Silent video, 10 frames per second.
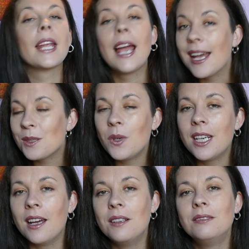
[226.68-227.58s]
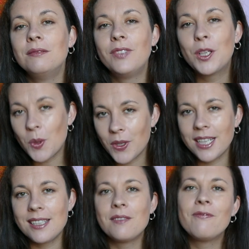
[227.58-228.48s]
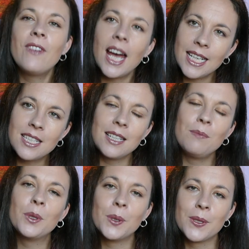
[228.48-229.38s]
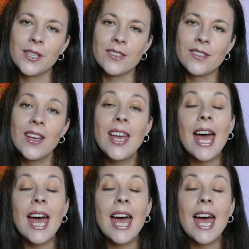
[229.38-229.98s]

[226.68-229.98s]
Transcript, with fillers: As we know, recording is of vital importance,